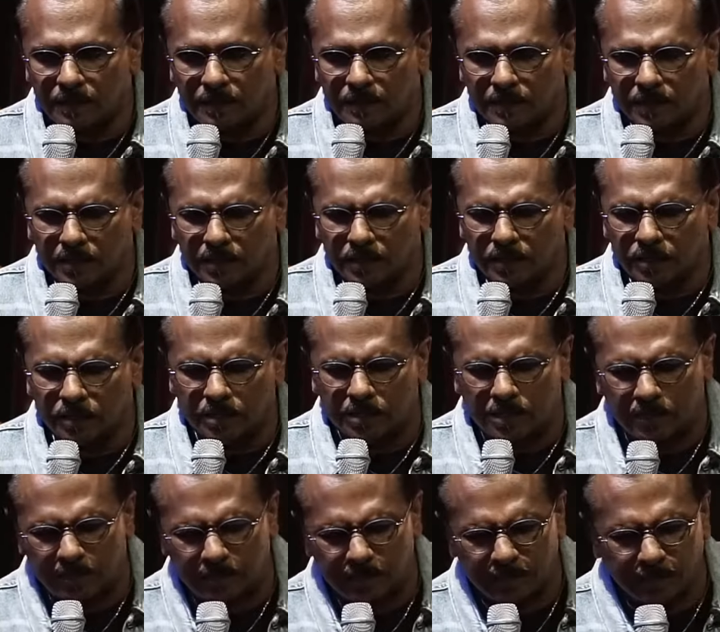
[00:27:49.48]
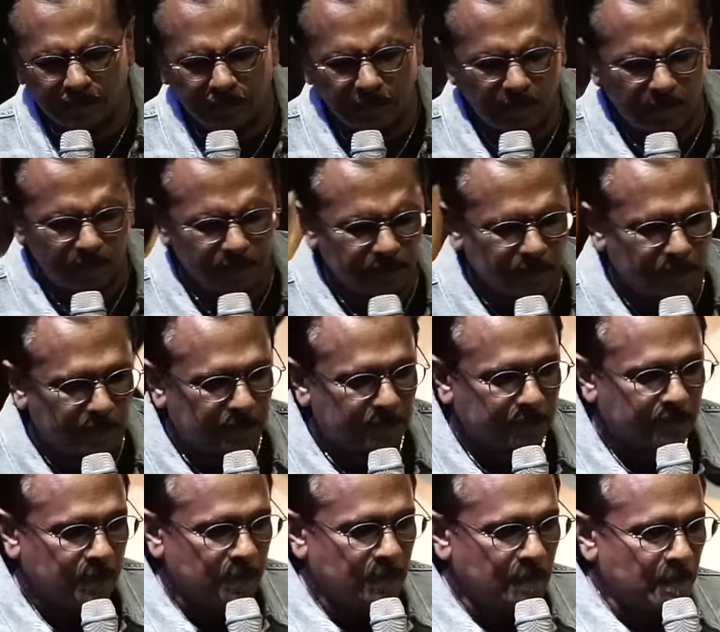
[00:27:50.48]
The look of love.
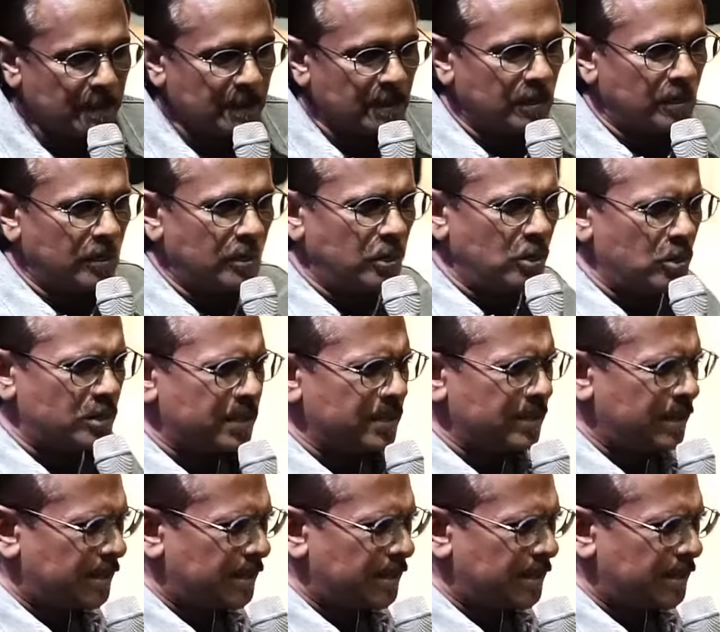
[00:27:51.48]
Looking